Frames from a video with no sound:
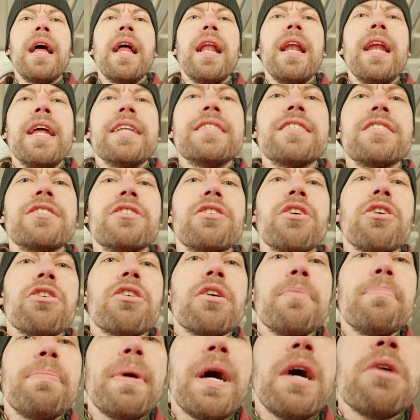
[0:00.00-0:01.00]
let's
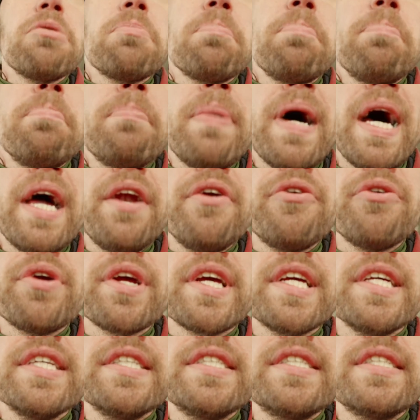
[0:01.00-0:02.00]
talk about
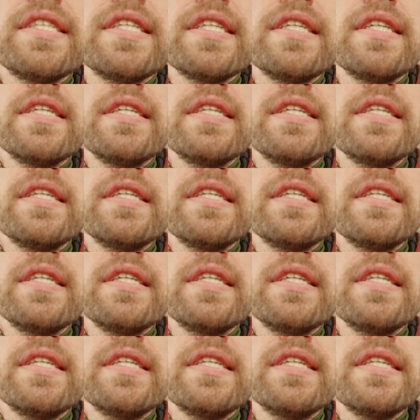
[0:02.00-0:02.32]
batteries.